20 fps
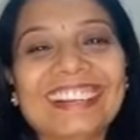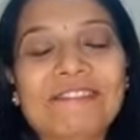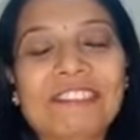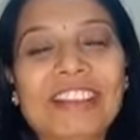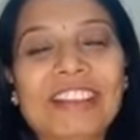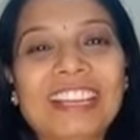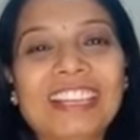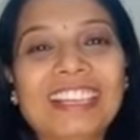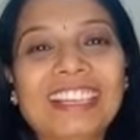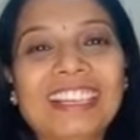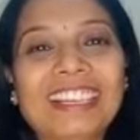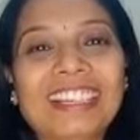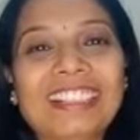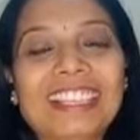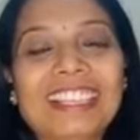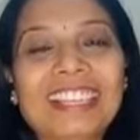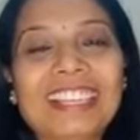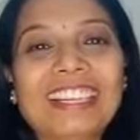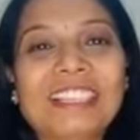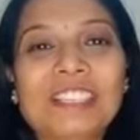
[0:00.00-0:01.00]
fenugreek
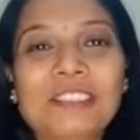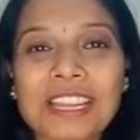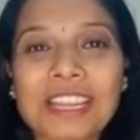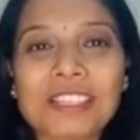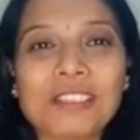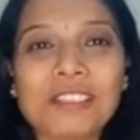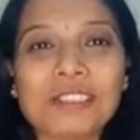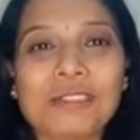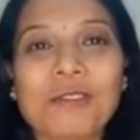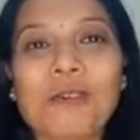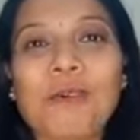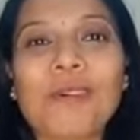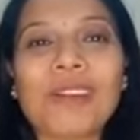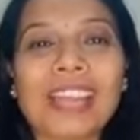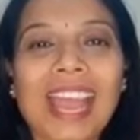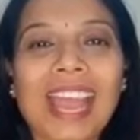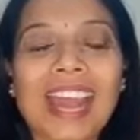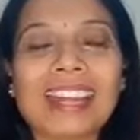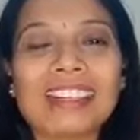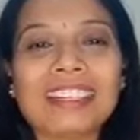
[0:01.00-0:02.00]
seeds you can
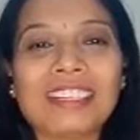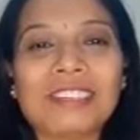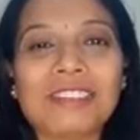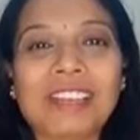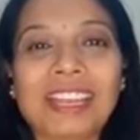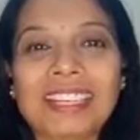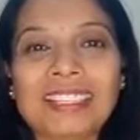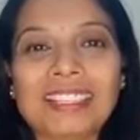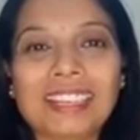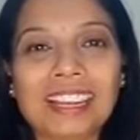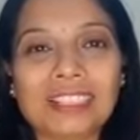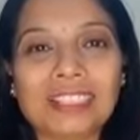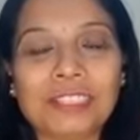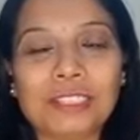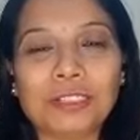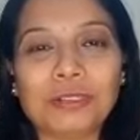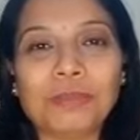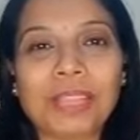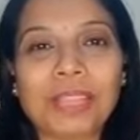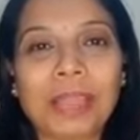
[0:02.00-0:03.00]
soak and you can
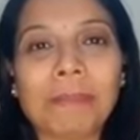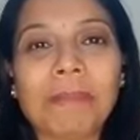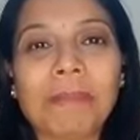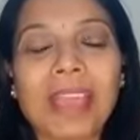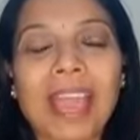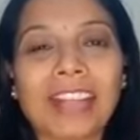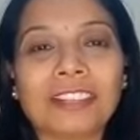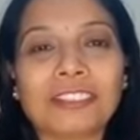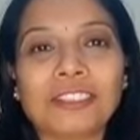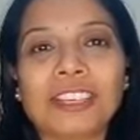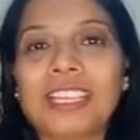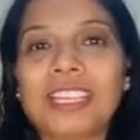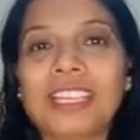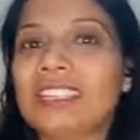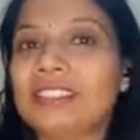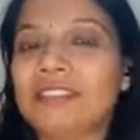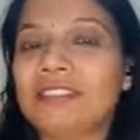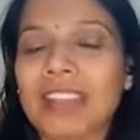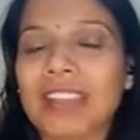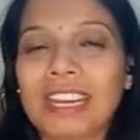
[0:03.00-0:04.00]
consume them. Actually, it
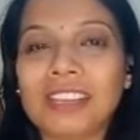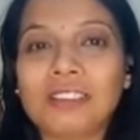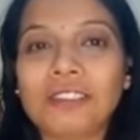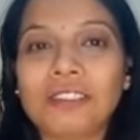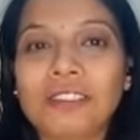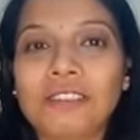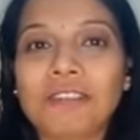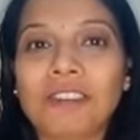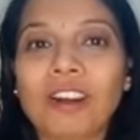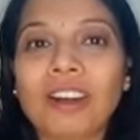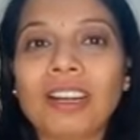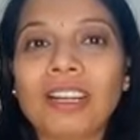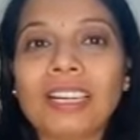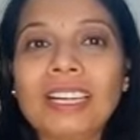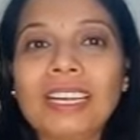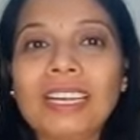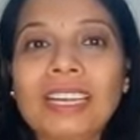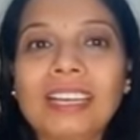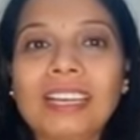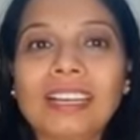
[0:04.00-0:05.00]
is very good for
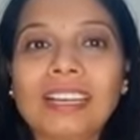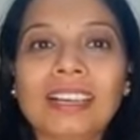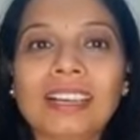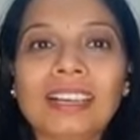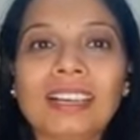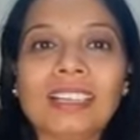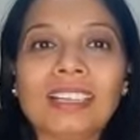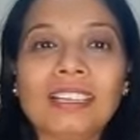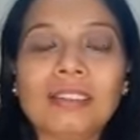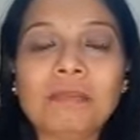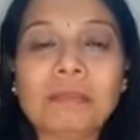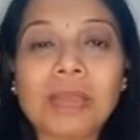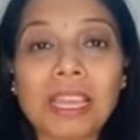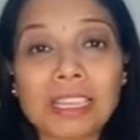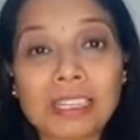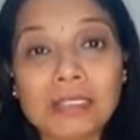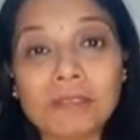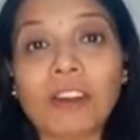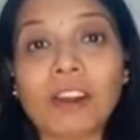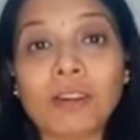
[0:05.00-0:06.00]

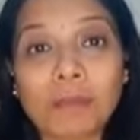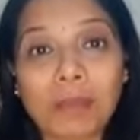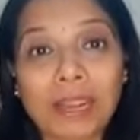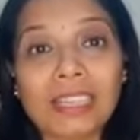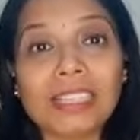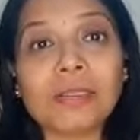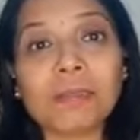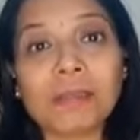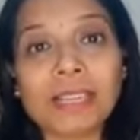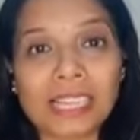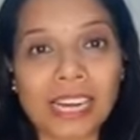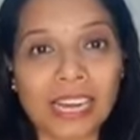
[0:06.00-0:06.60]
for multiple